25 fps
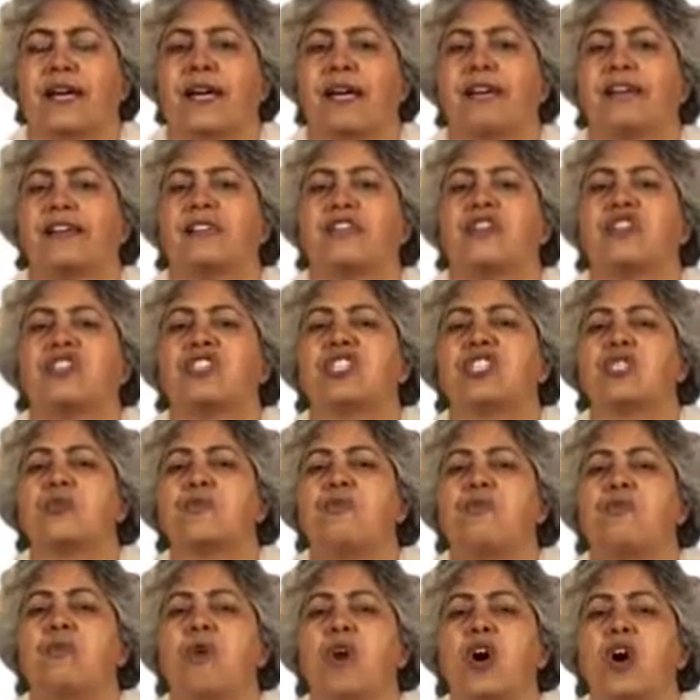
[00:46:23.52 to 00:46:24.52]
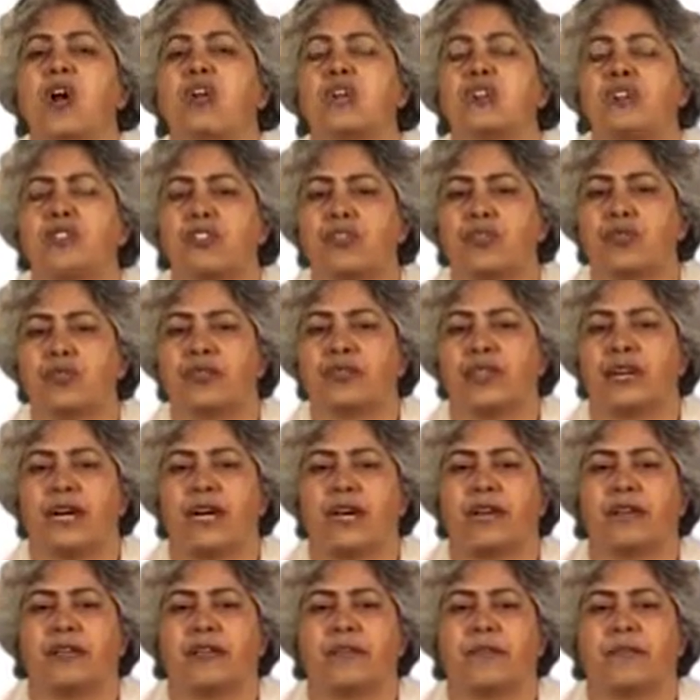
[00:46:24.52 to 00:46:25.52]
and respond to
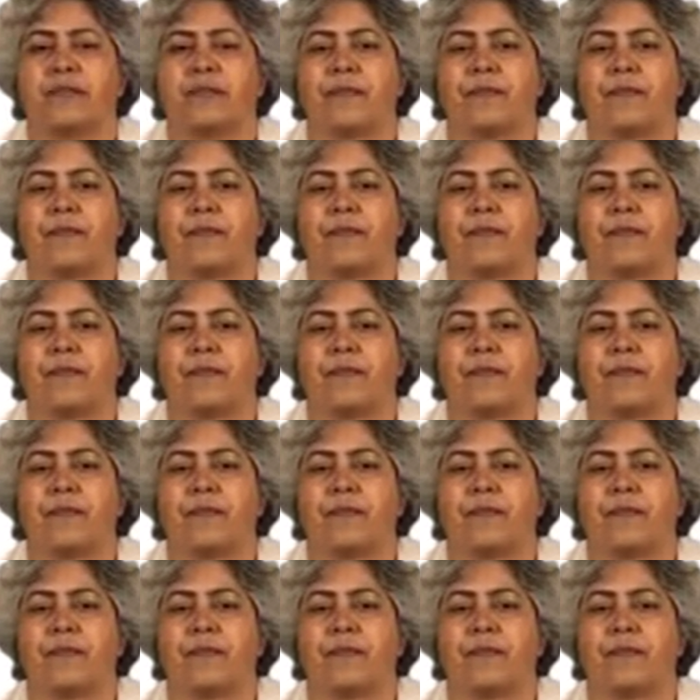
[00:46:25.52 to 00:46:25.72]
that.